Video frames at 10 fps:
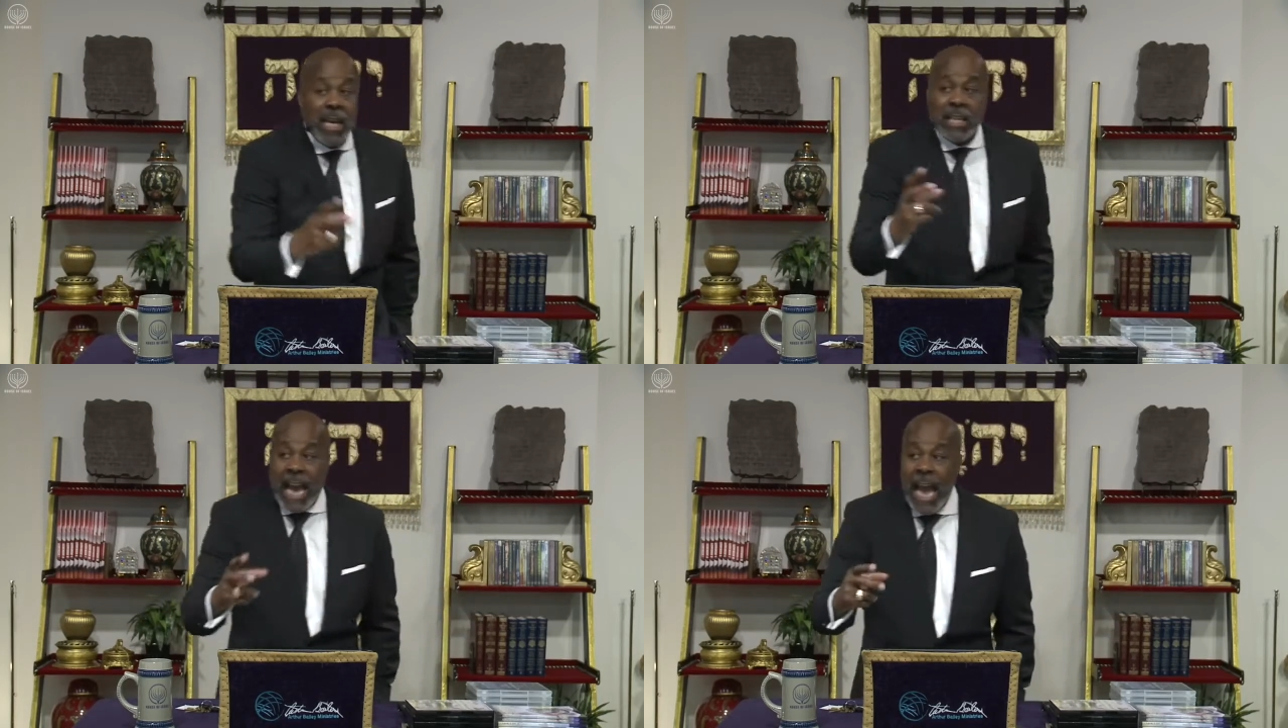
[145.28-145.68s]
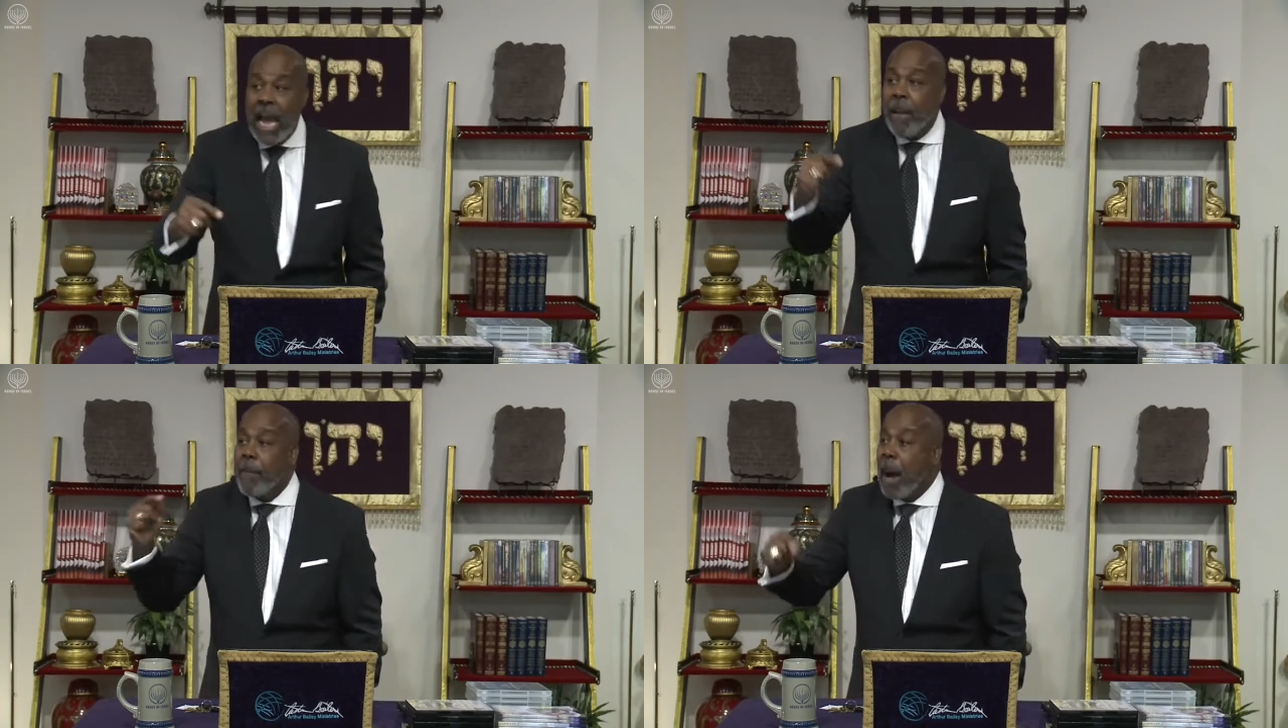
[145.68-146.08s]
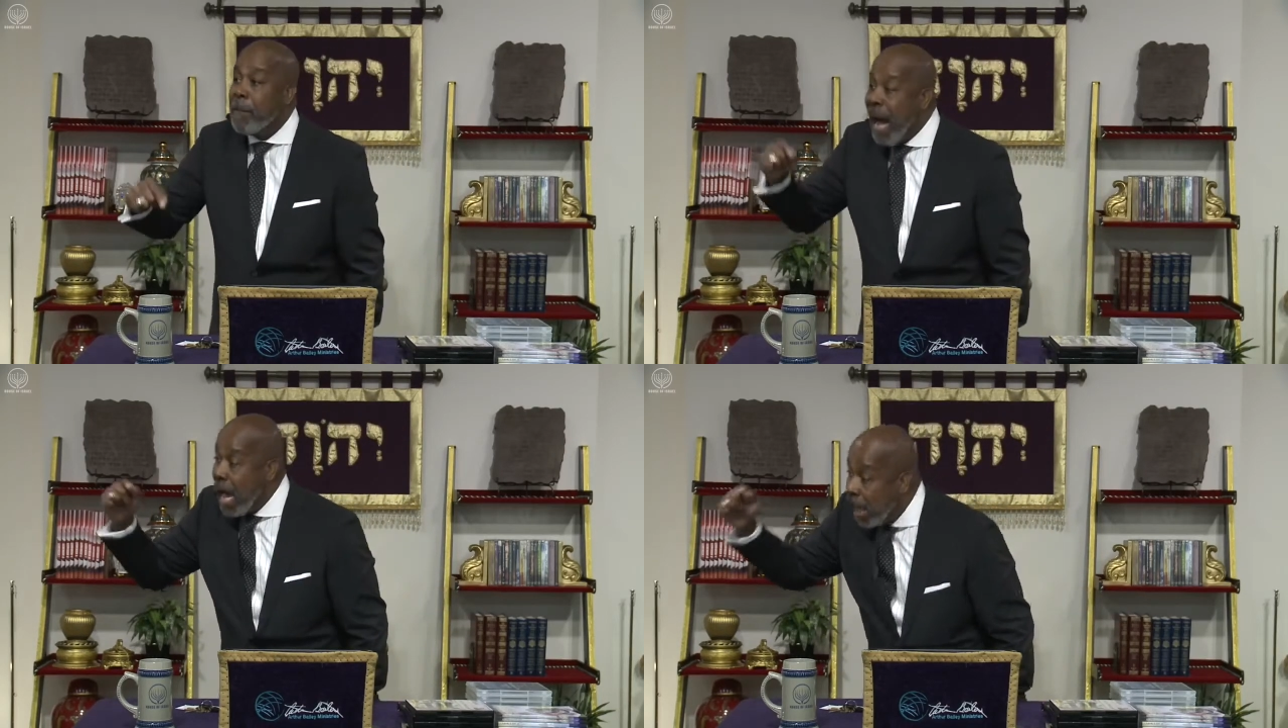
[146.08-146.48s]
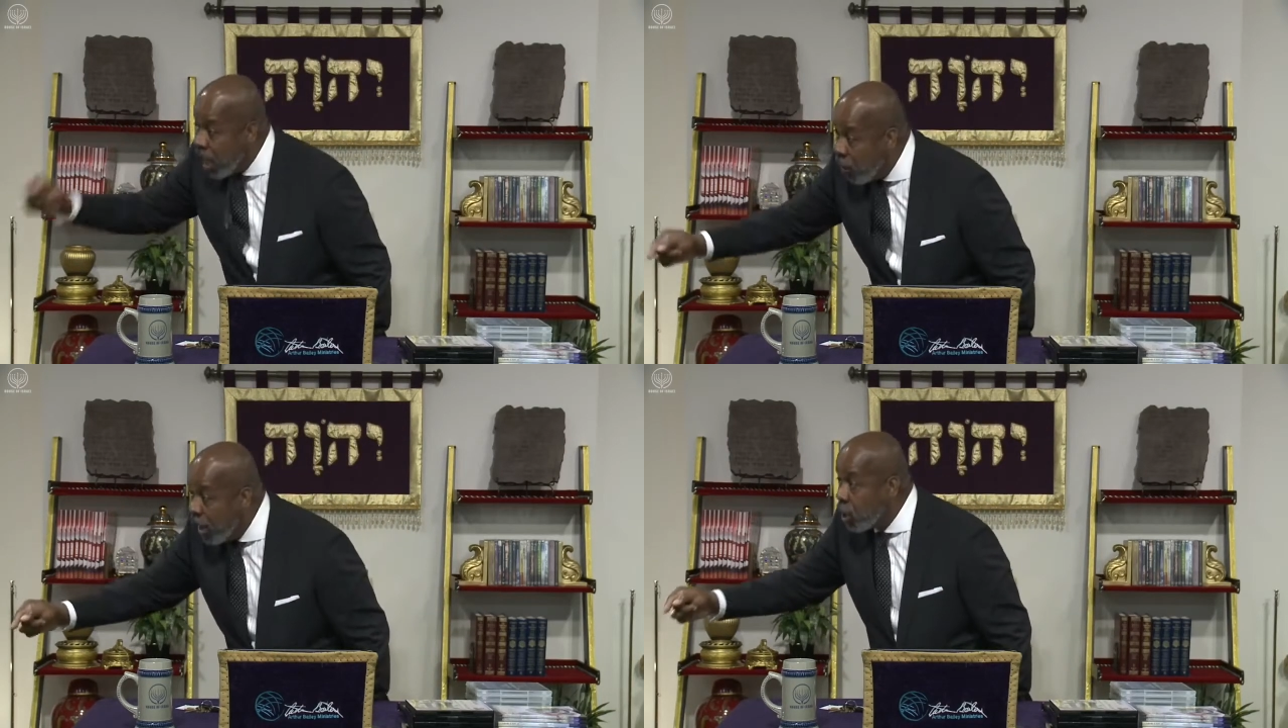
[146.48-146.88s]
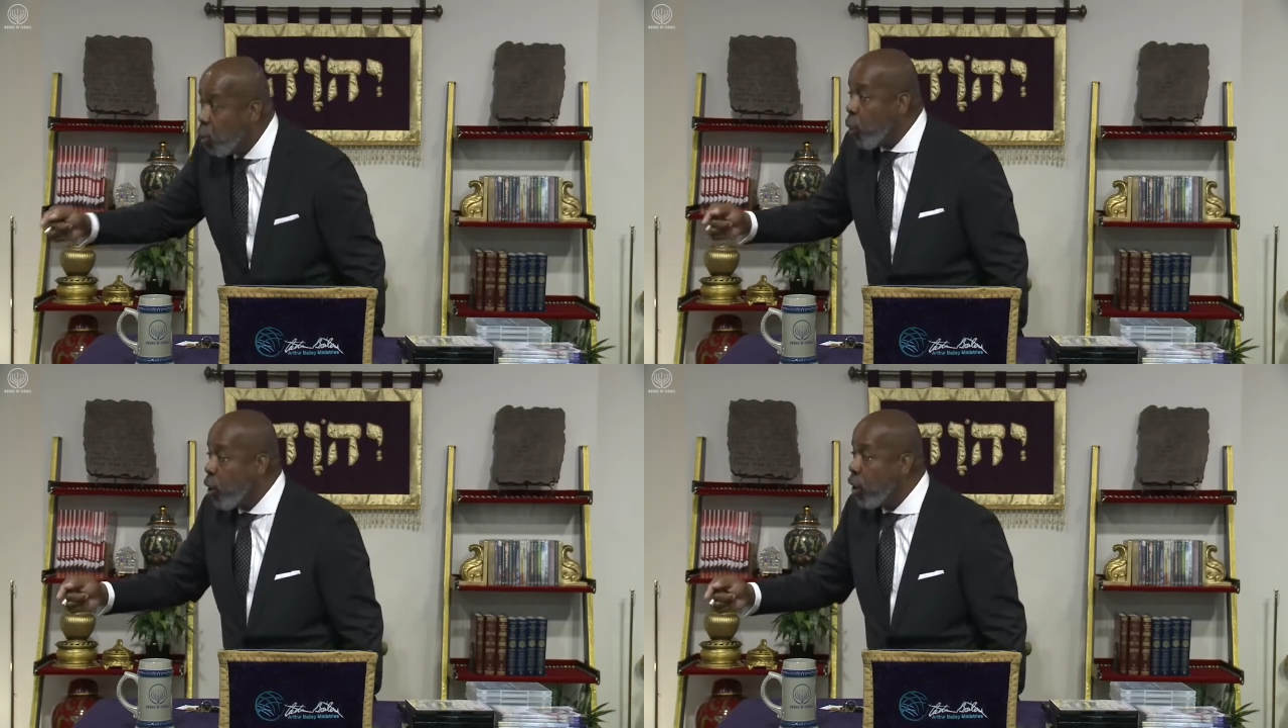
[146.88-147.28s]
came by hearing the
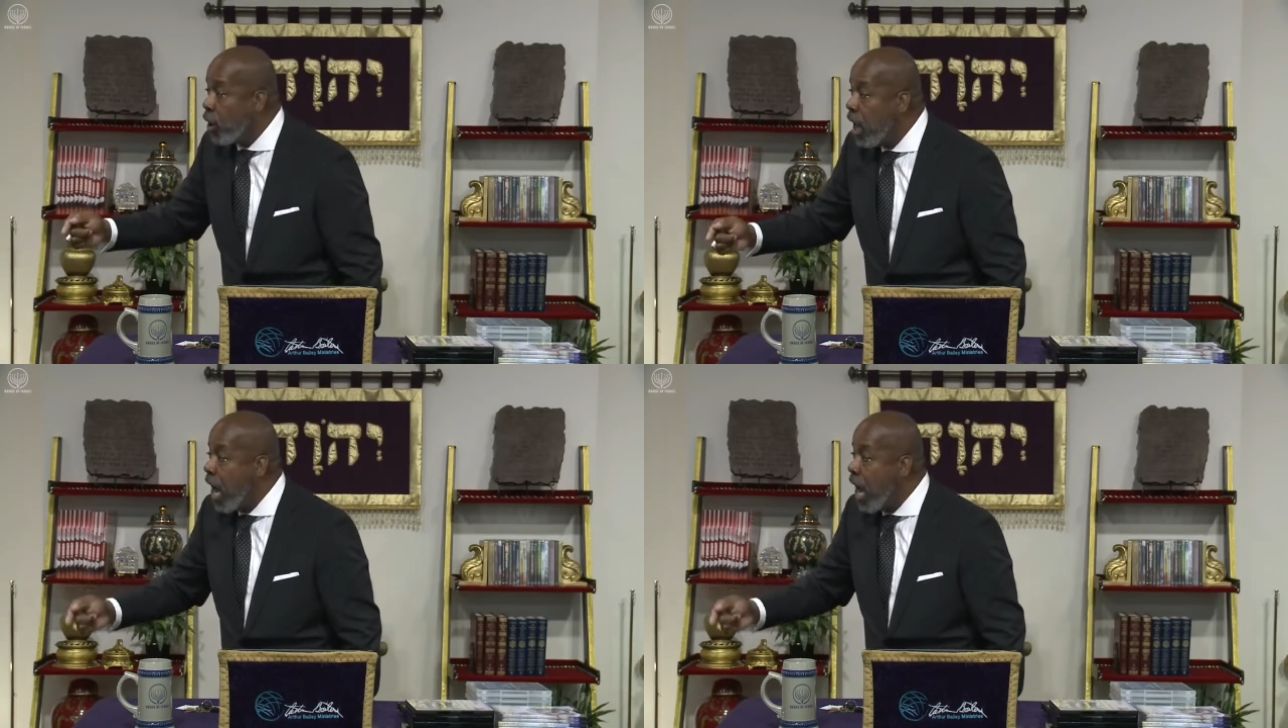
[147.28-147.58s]
word,